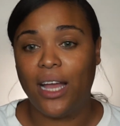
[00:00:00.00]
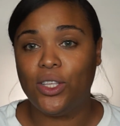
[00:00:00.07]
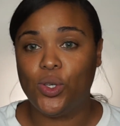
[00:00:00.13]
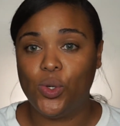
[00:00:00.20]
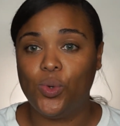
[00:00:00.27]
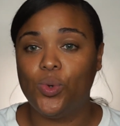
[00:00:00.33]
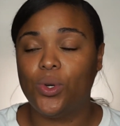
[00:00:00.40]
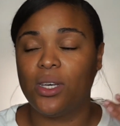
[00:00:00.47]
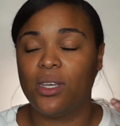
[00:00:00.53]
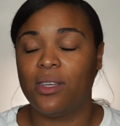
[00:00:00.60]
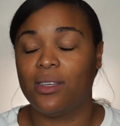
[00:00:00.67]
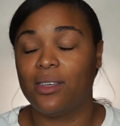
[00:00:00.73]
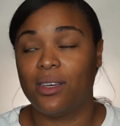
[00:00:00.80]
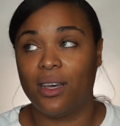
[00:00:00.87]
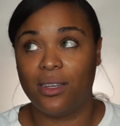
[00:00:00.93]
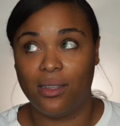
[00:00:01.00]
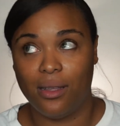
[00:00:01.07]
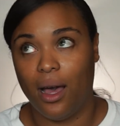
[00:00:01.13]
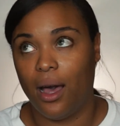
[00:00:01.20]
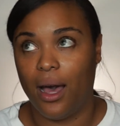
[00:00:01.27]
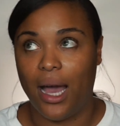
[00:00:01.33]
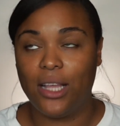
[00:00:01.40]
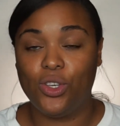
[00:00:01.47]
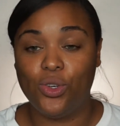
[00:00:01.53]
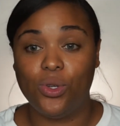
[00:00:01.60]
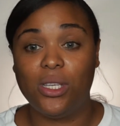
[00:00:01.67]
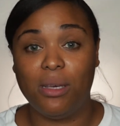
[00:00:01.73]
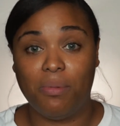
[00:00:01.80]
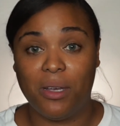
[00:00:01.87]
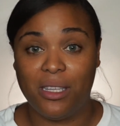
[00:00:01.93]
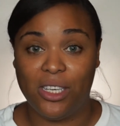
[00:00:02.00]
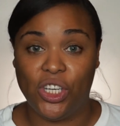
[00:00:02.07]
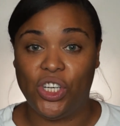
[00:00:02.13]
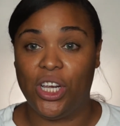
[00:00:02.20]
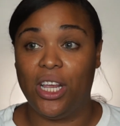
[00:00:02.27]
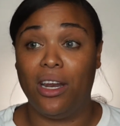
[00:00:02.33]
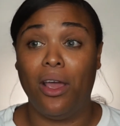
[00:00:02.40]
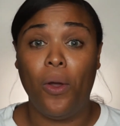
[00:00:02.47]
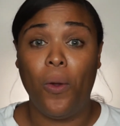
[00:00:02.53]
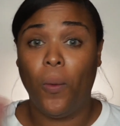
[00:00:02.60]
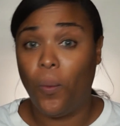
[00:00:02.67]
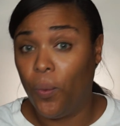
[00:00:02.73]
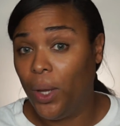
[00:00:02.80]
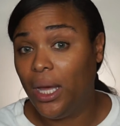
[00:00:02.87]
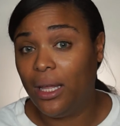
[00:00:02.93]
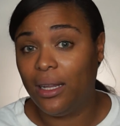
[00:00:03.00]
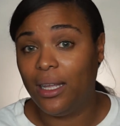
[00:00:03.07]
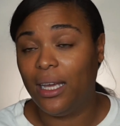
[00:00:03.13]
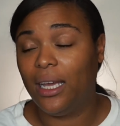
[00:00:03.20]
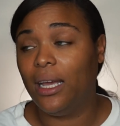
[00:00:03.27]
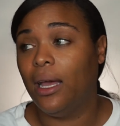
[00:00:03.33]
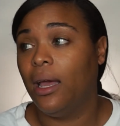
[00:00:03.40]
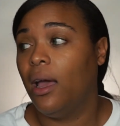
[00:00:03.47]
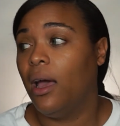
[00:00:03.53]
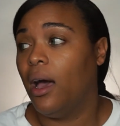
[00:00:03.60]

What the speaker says: I do deep condition weekly.